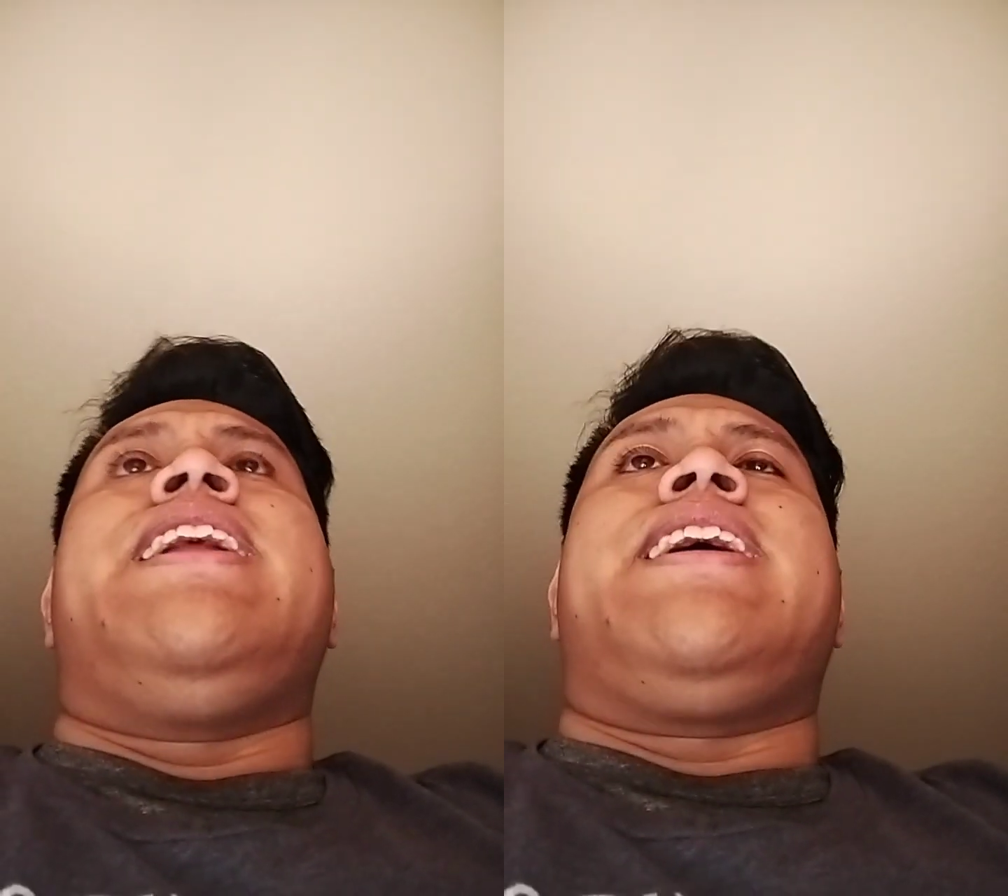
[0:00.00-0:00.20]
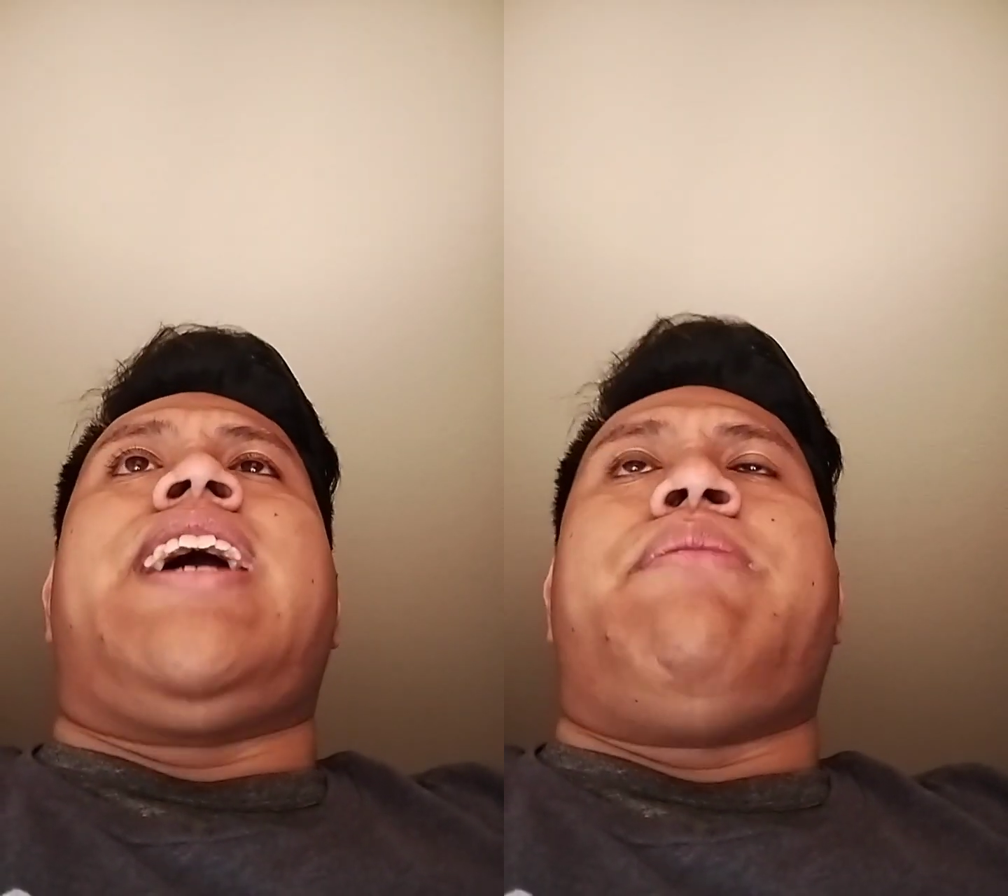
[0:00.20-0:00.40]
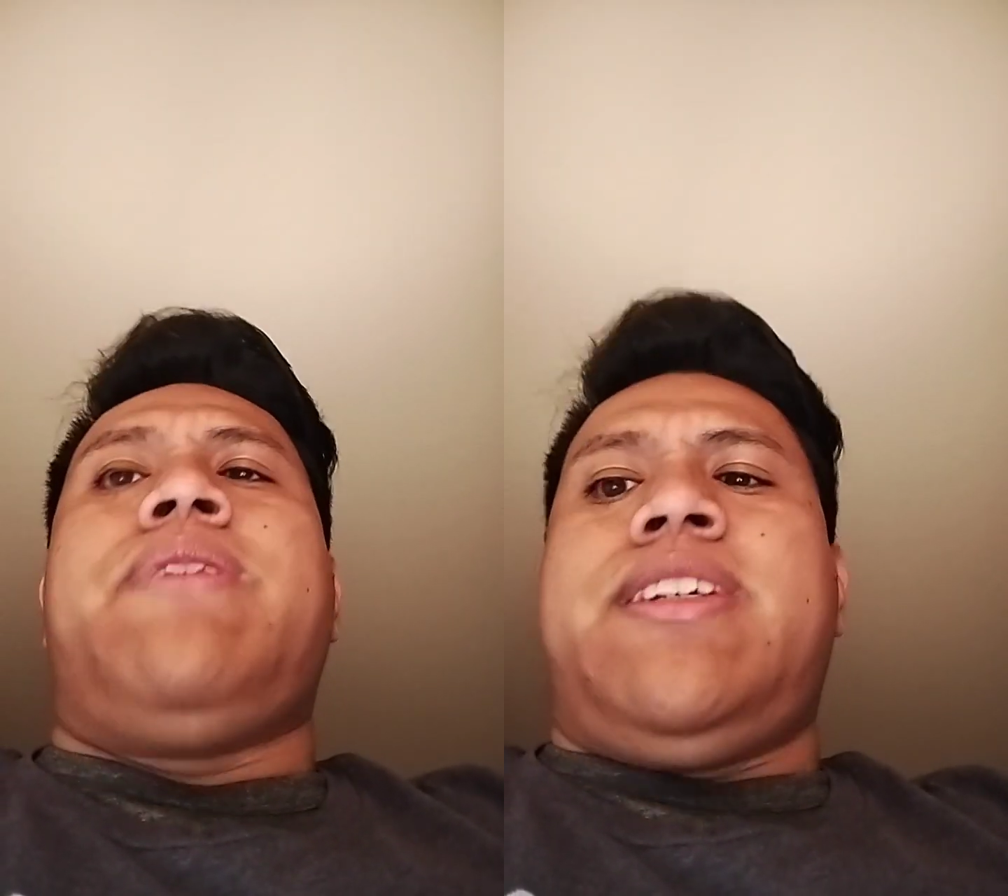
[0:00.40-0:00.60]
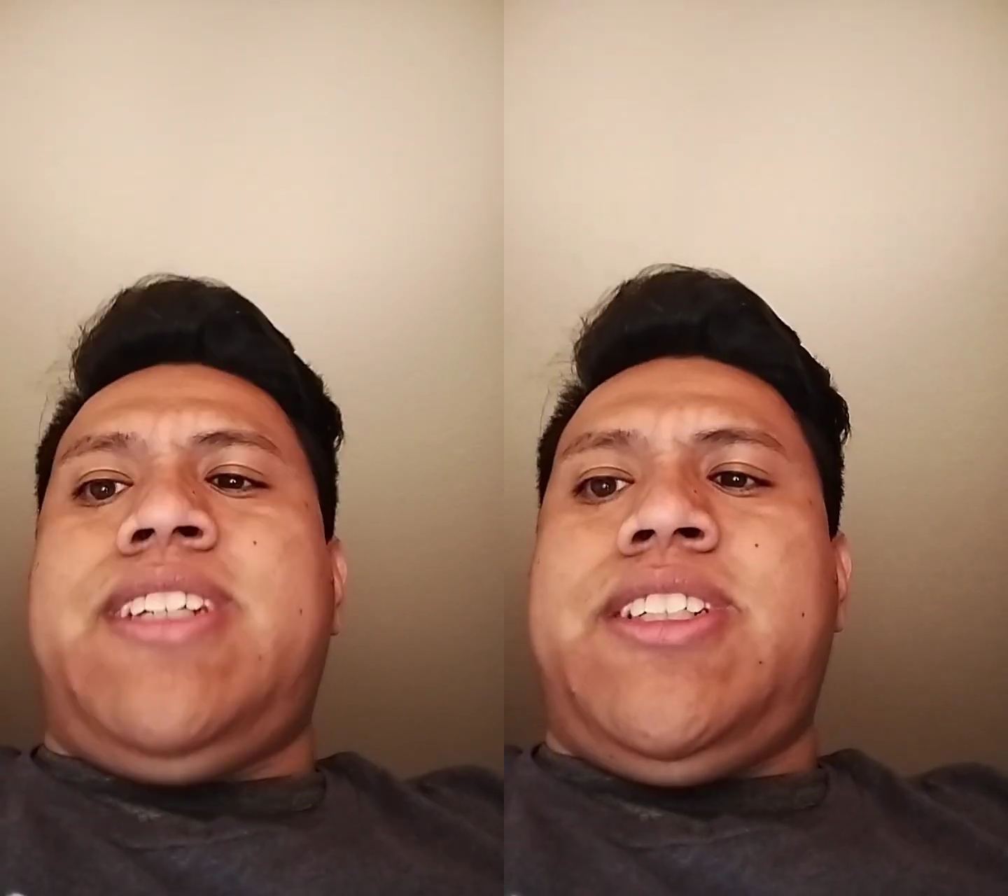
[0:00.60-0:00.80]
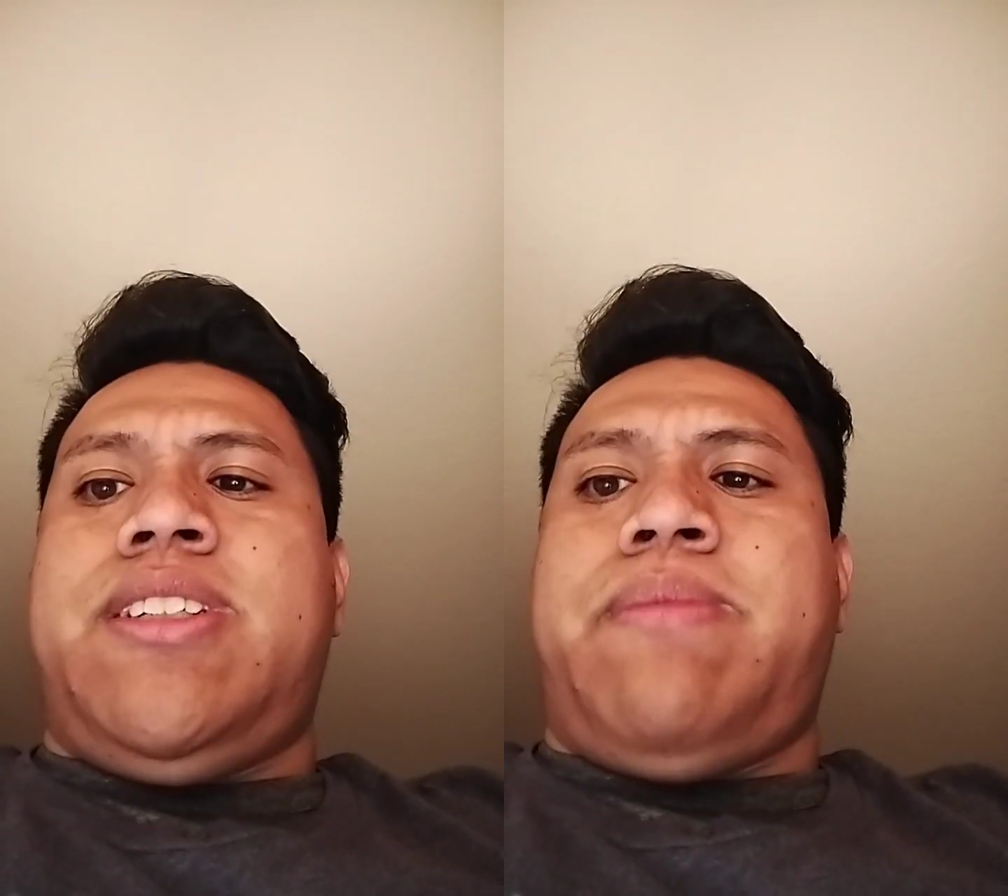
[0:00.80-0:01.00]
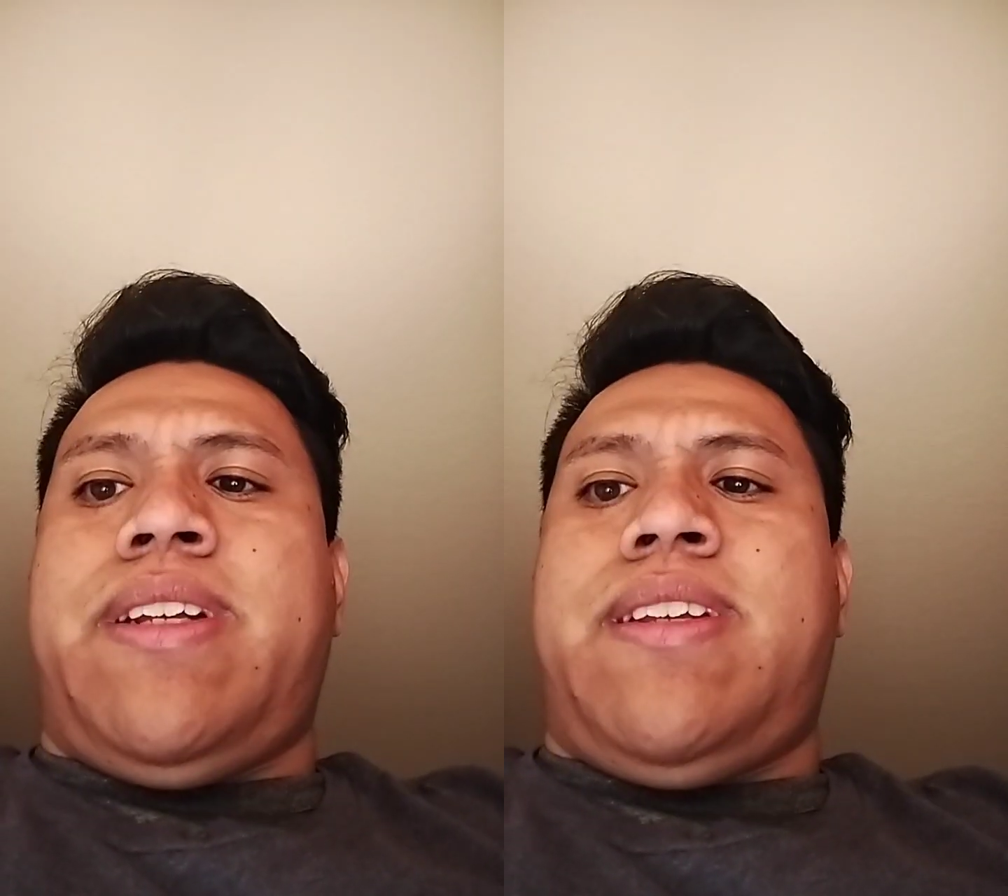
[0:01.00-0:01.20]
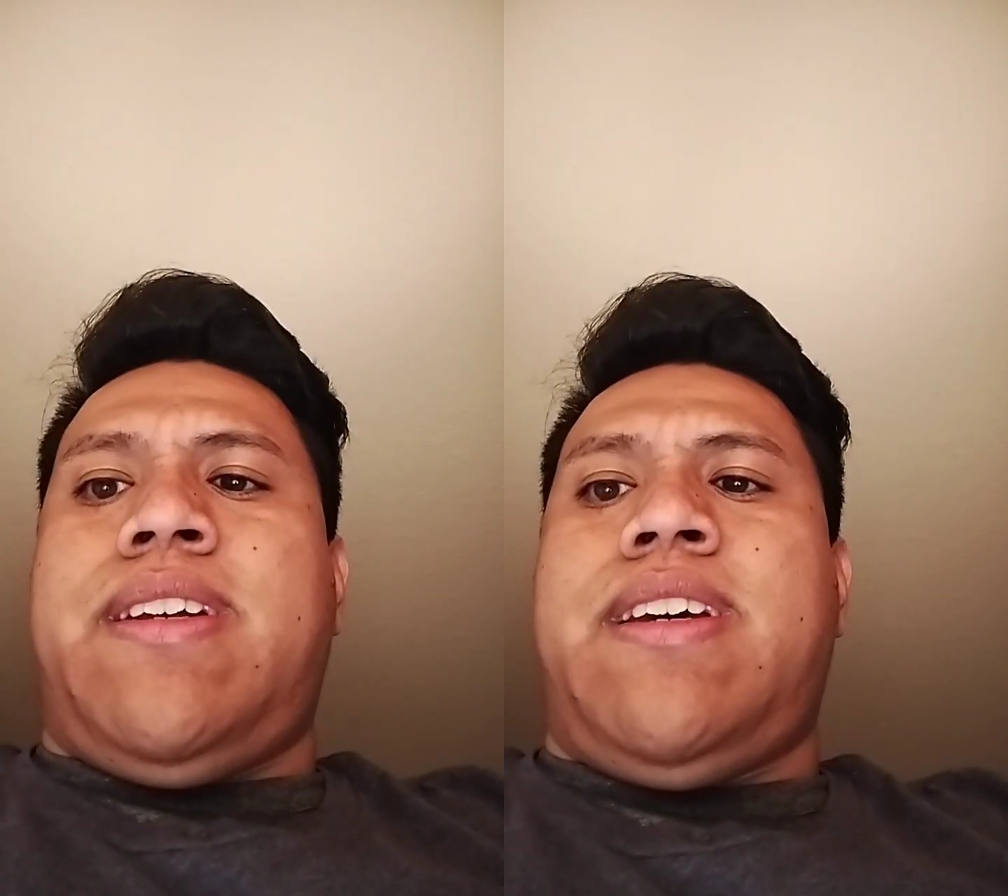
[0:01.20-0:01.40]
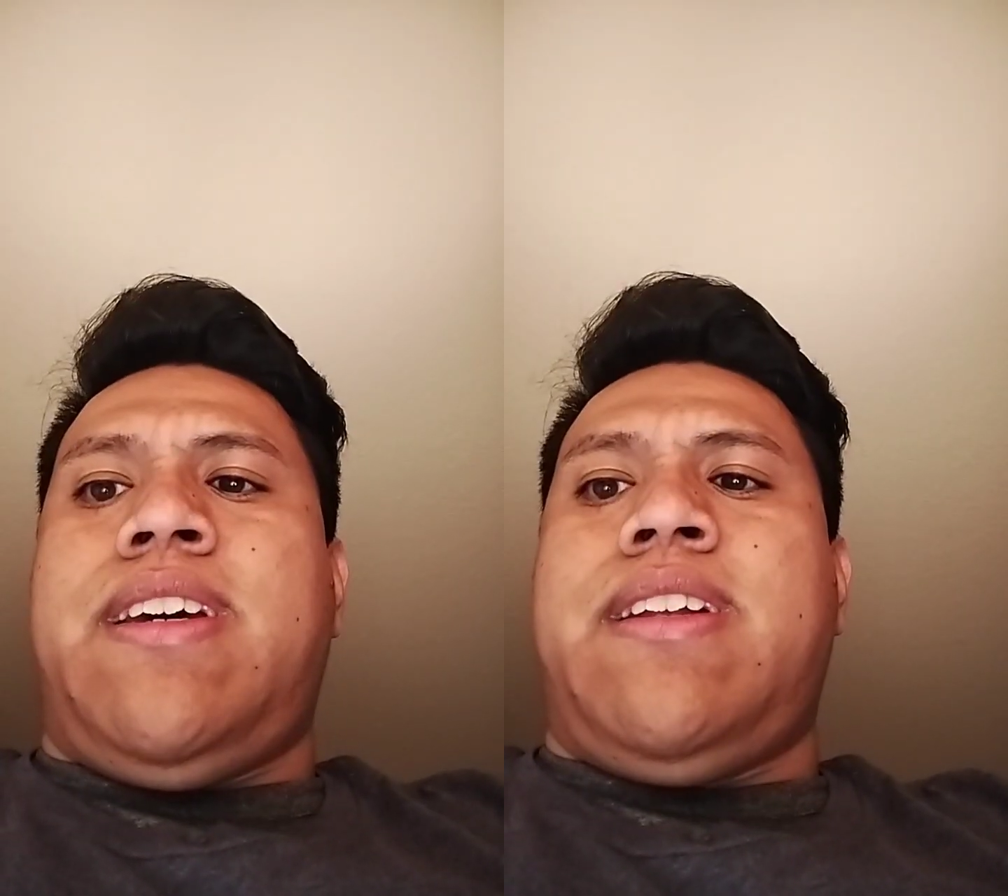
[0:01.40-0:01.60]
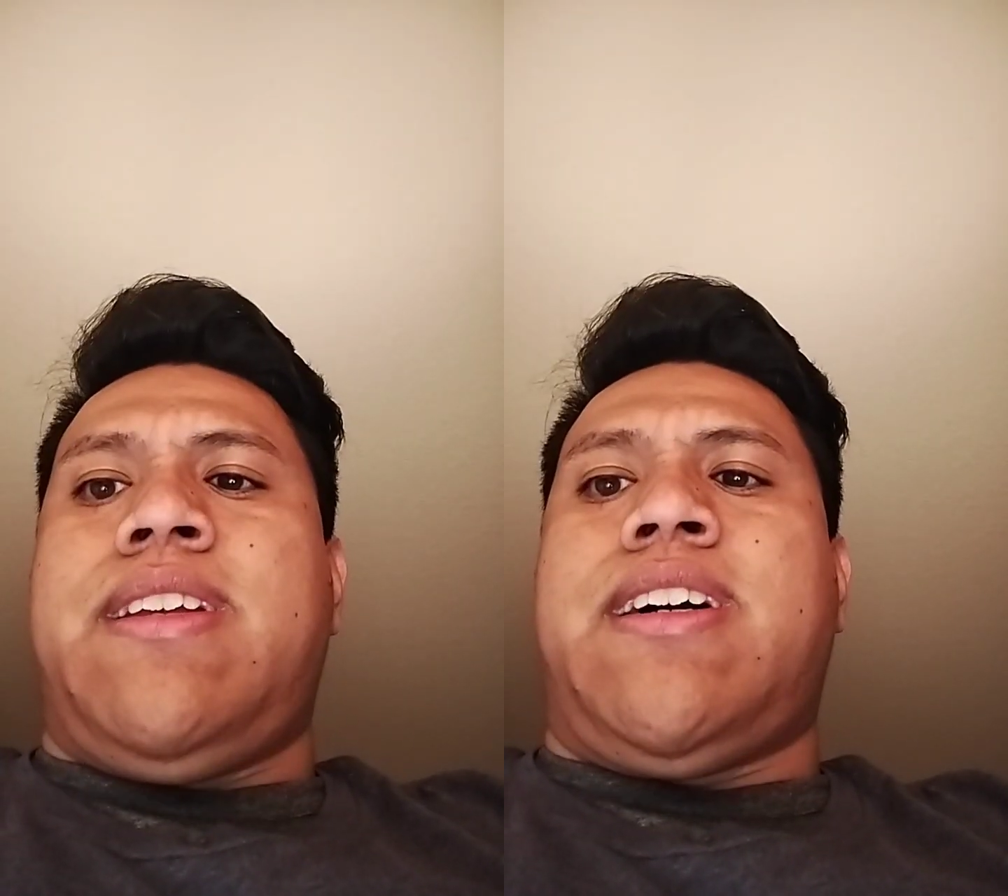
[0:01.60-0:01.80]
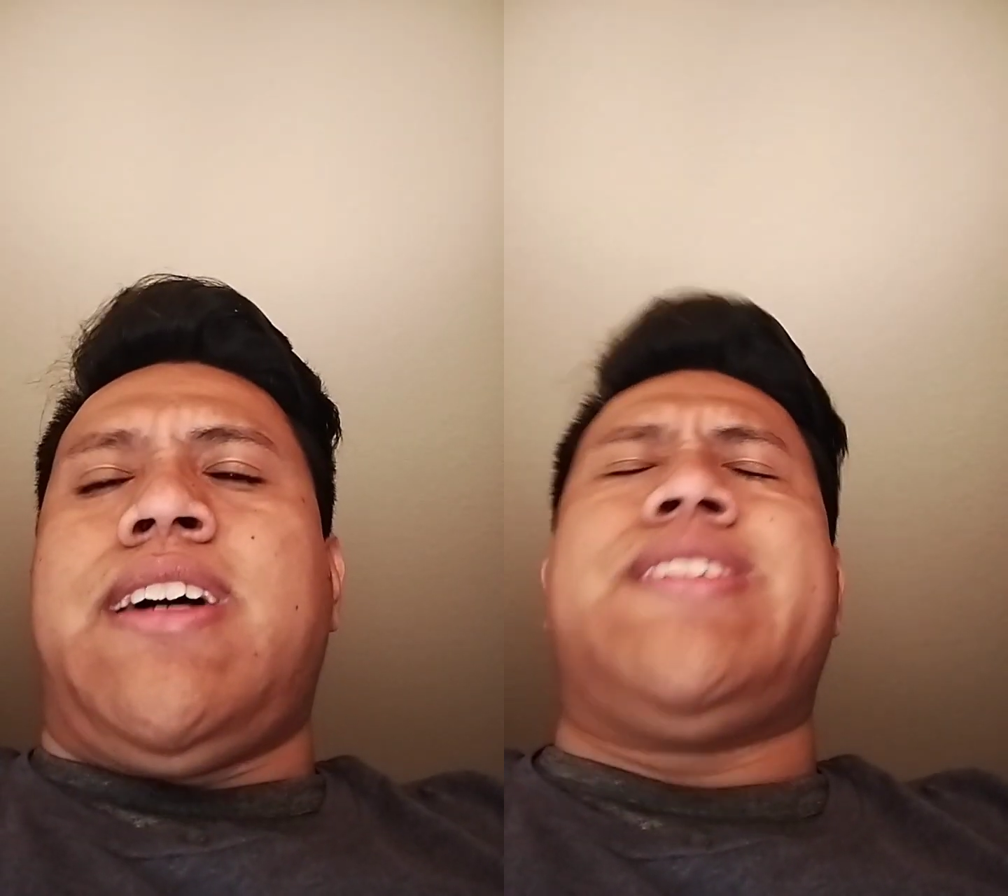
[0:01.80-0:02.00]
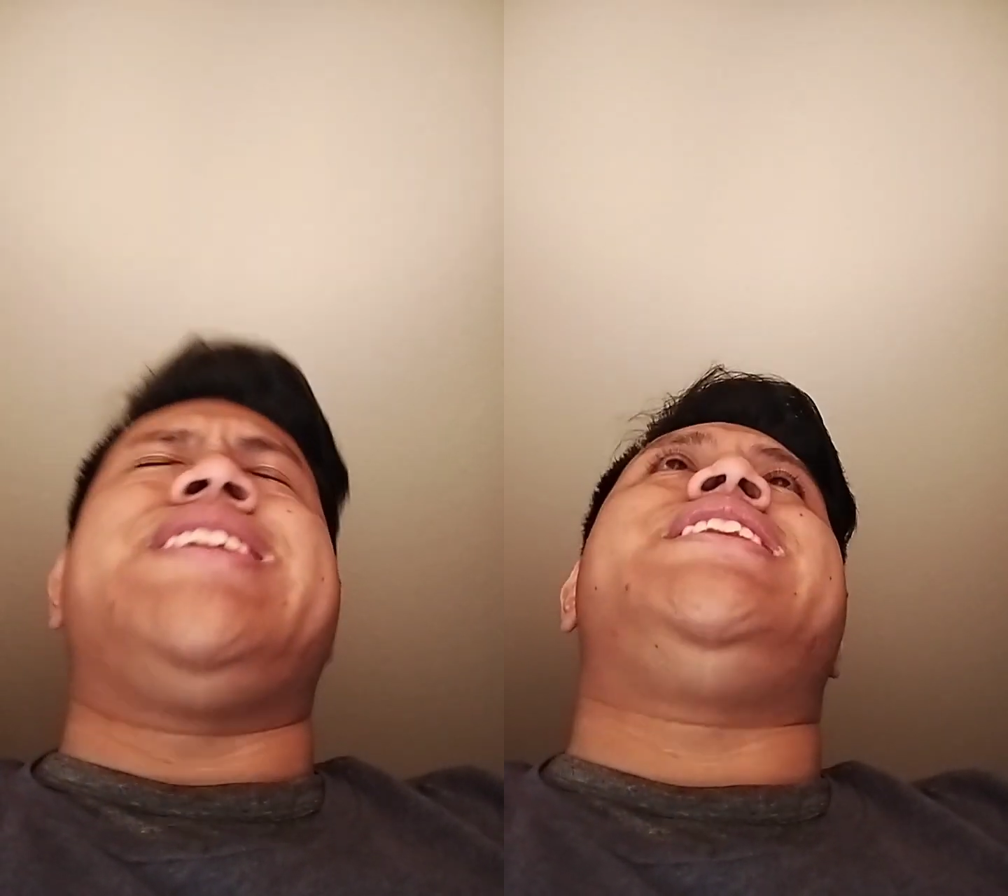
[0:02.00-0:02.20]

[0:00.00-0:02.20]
the capitalization method, the cost to